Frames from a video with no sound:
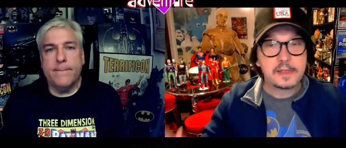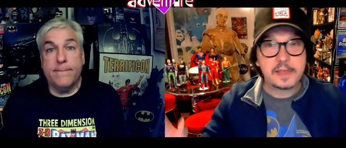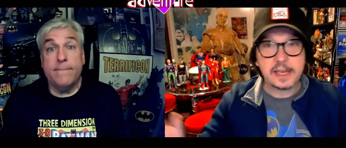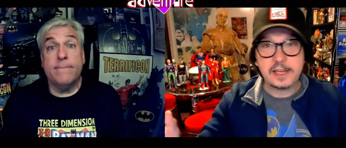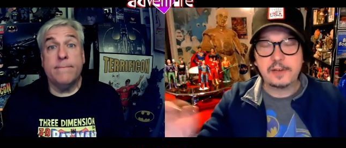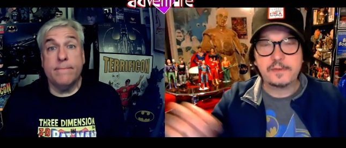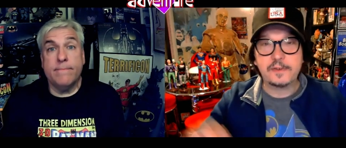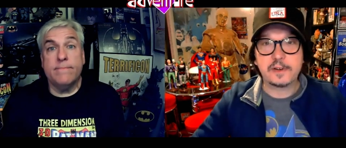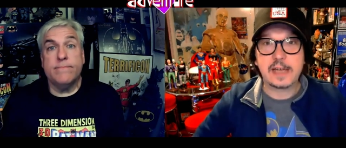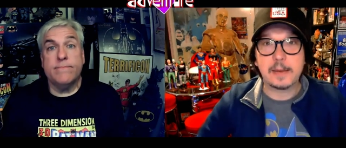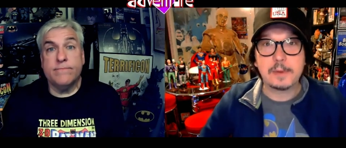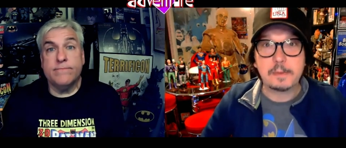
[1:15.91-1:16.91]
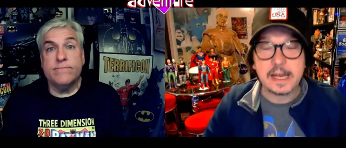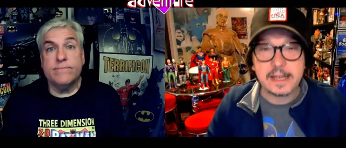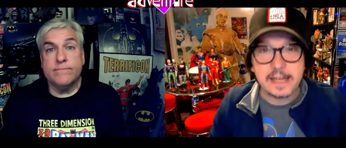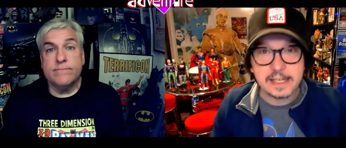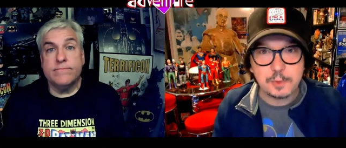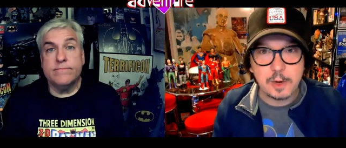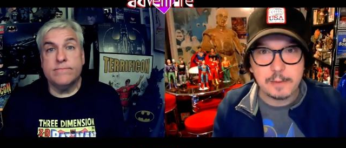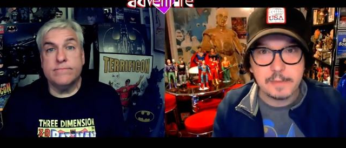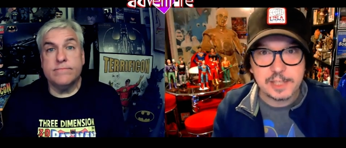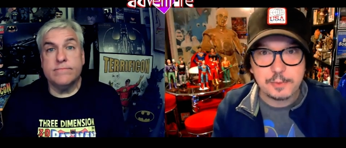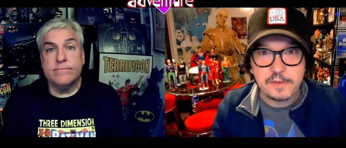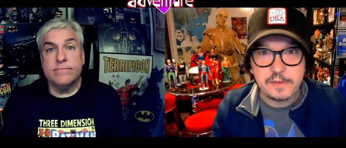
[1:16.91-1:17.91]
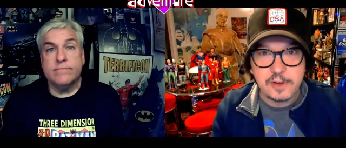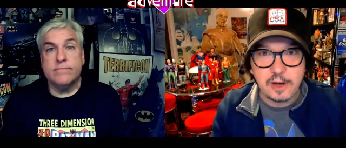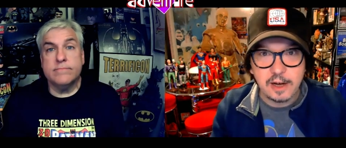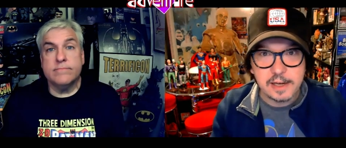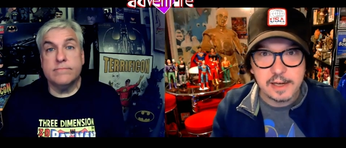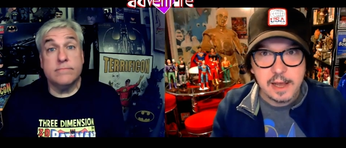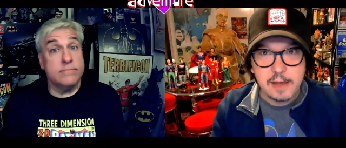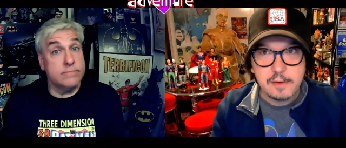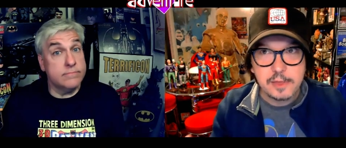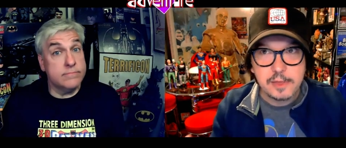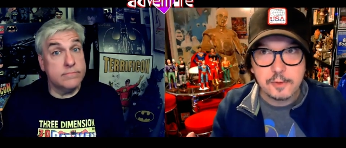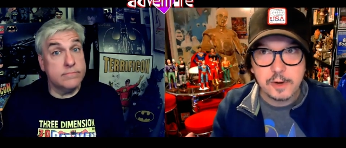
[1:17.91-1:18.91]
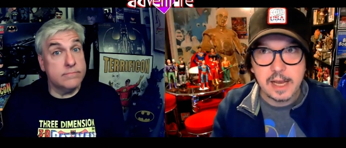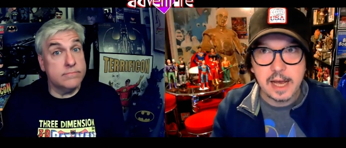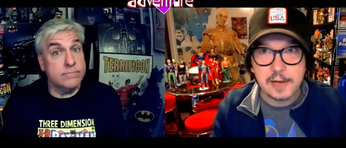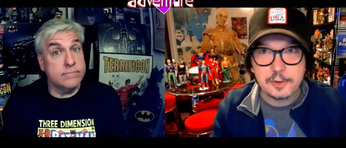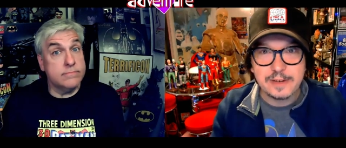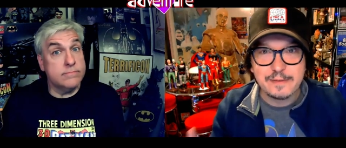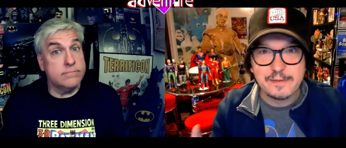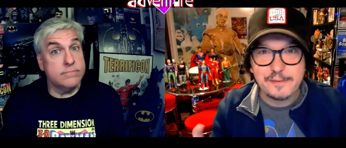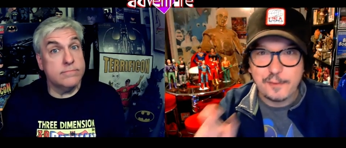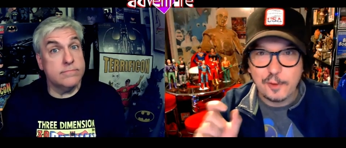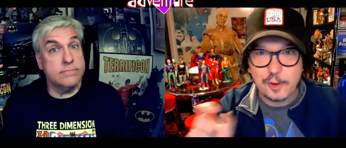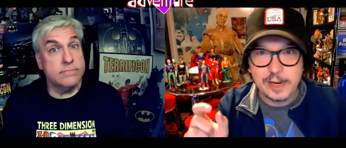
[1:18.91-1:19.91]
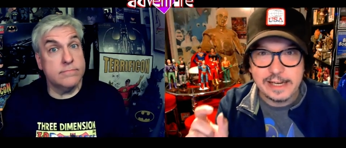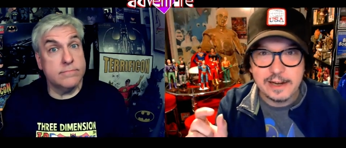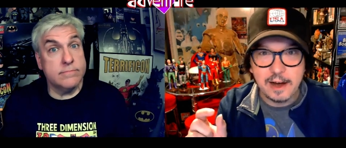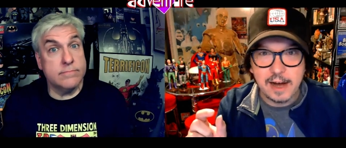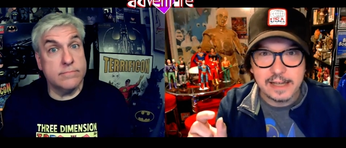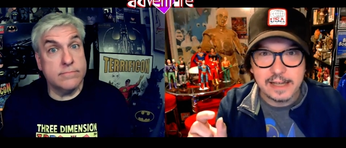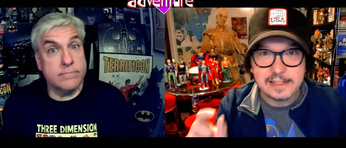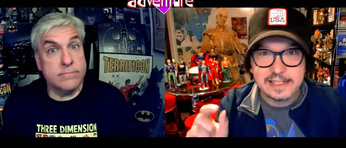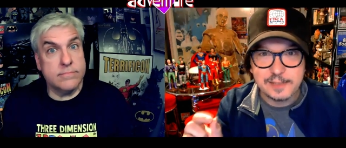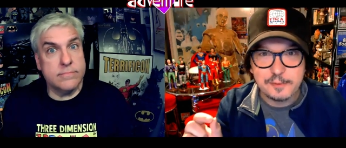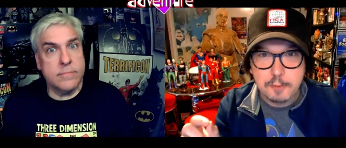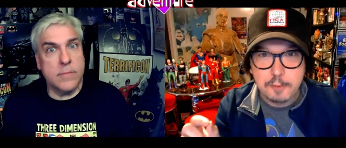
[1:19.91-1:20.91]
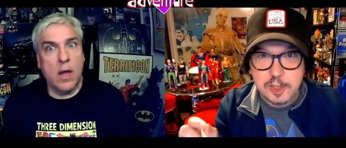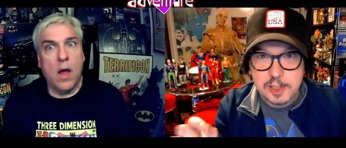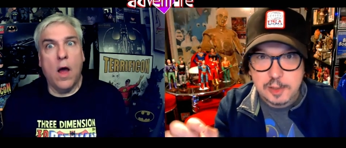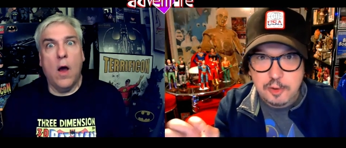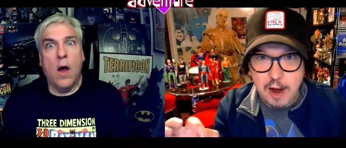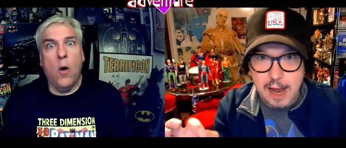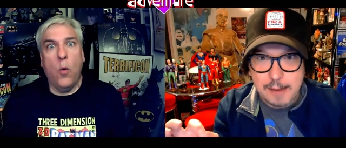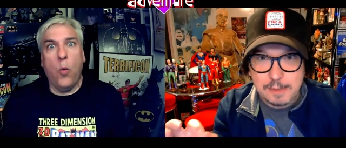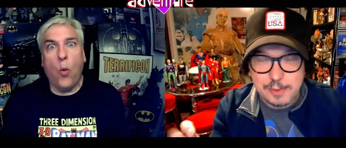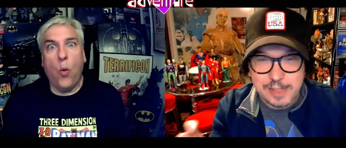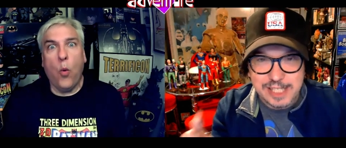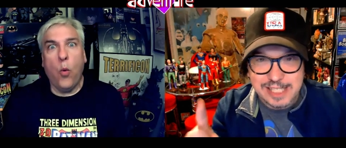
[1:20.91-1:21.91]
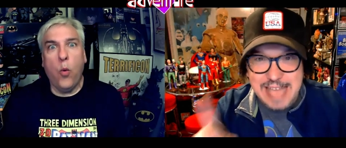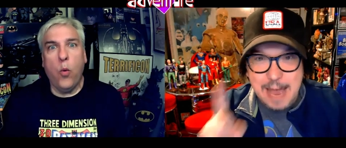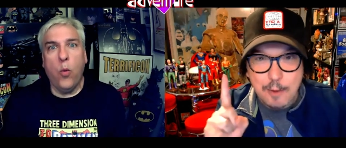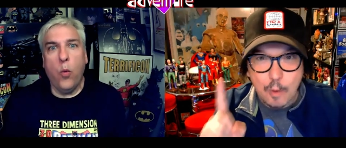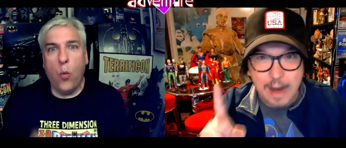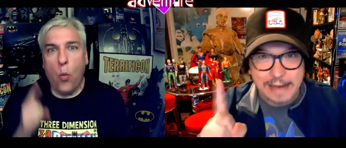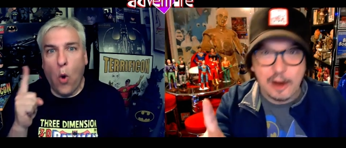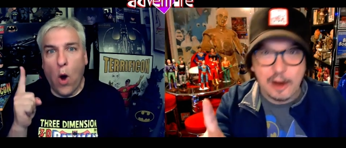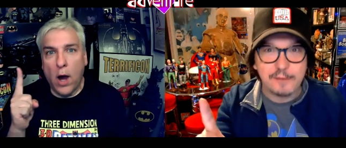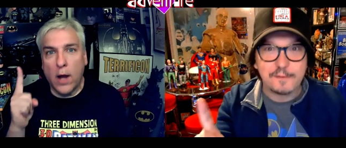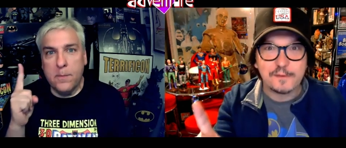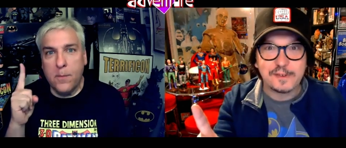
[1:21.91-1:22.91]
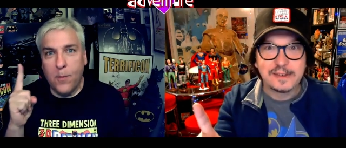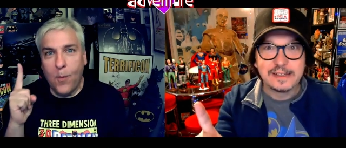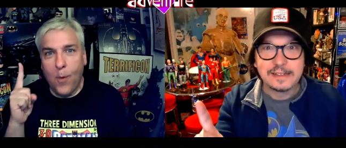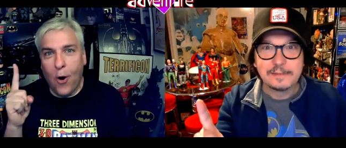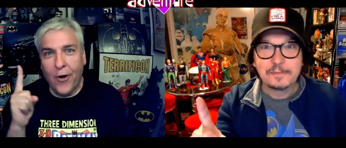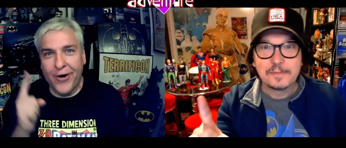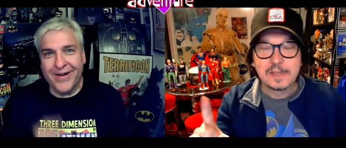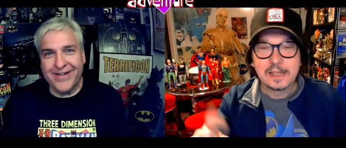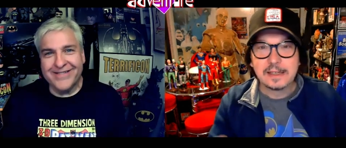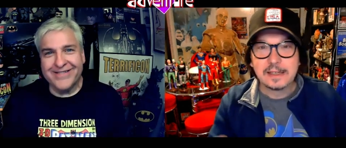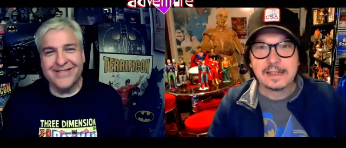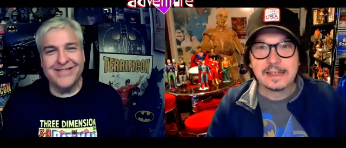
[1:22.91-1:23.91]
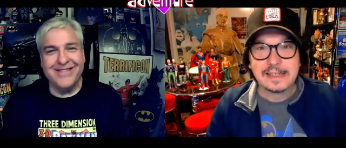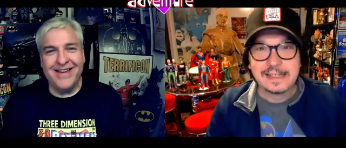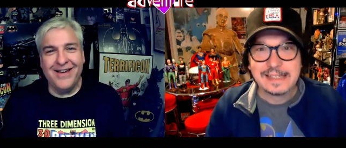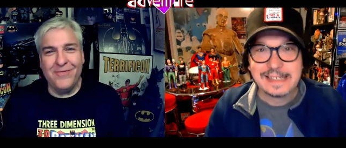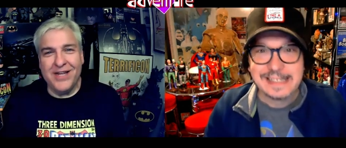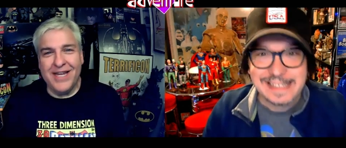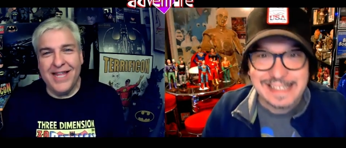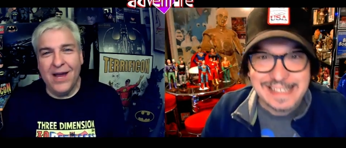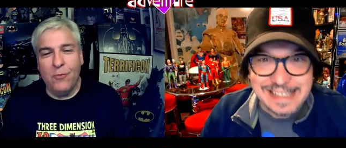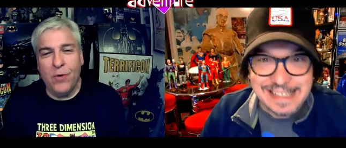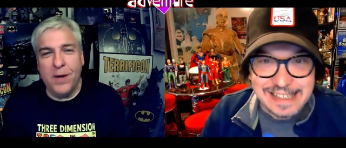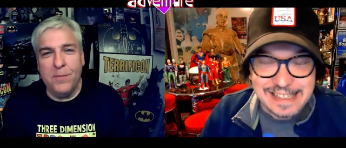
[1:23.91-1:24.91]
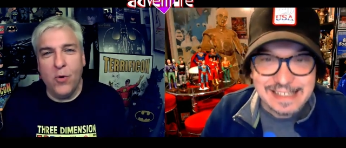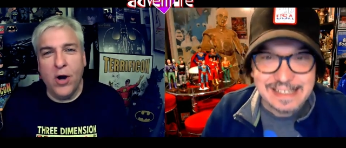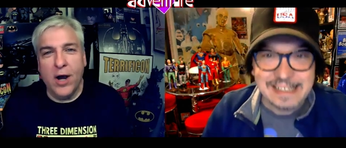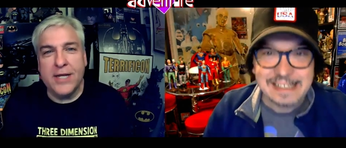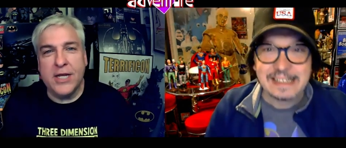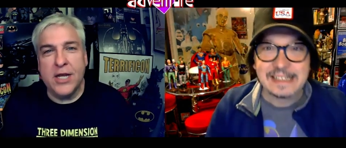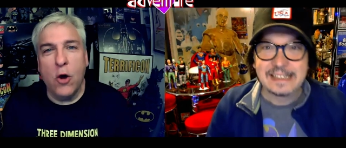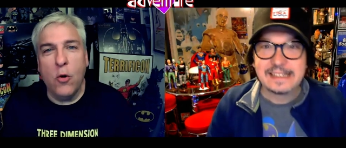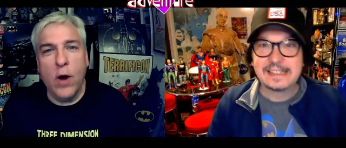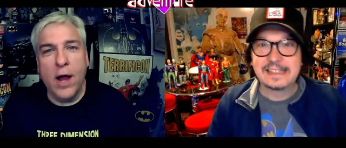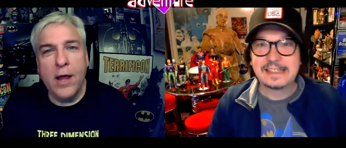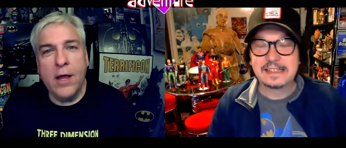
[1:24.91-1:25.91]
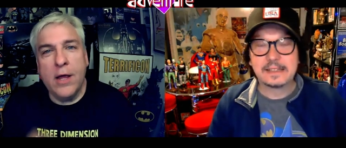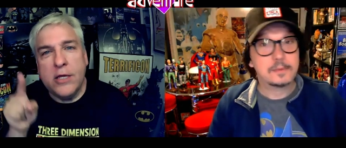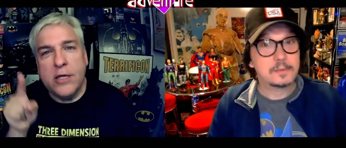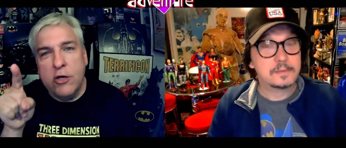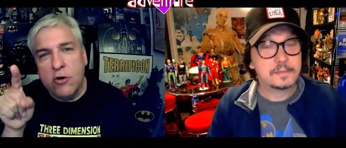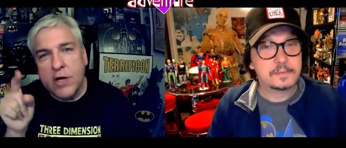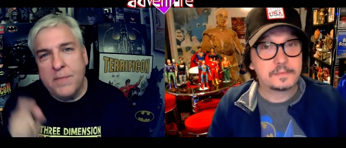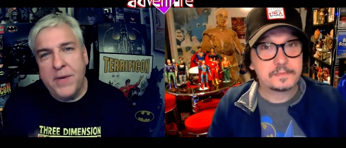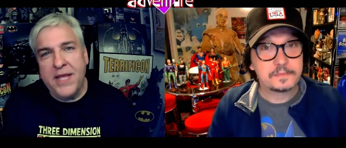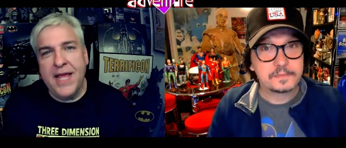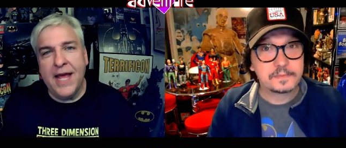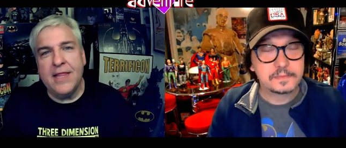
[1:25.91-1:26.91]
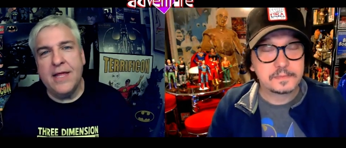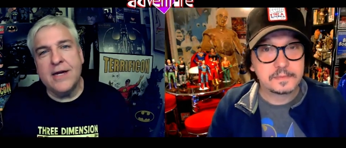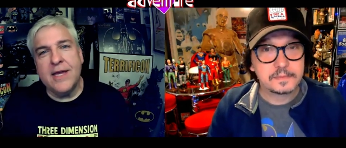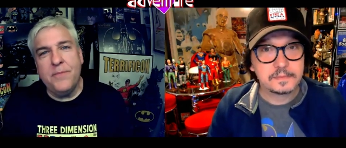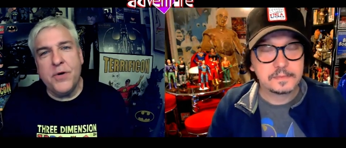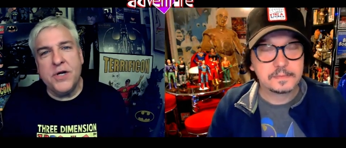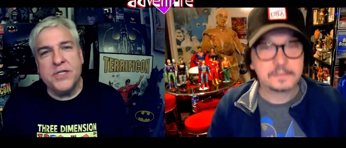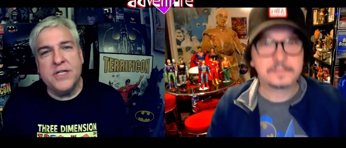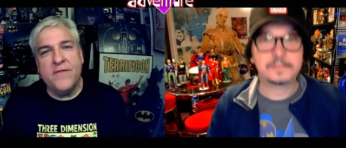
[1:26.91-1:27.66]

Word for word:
Speaker 1: thank you for coming back. Guess what, Mitch? We've got 349 subscribers.
Speaker 2: We're just that one off. Yeah, we need that one more. And you know what? You could be that lucky person